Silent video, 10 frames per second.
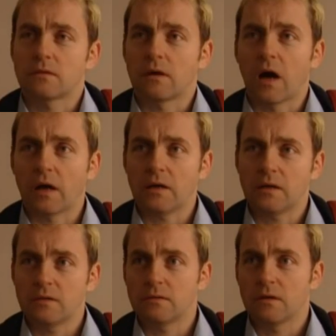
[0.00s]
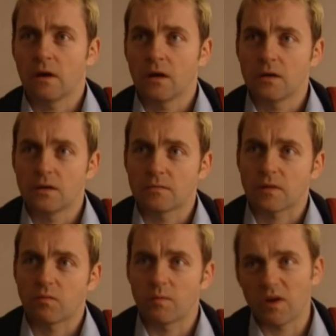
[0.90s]
Aye.
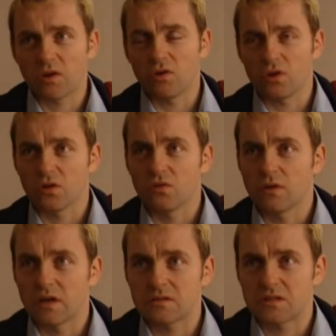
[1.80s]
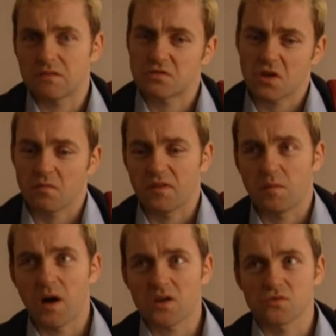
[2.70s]
We make out your no in, saves us humping the
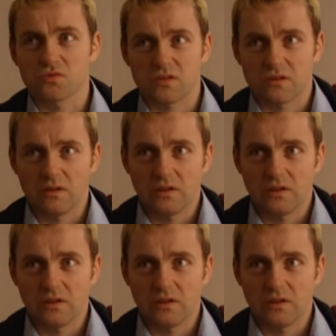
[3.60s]
parcels.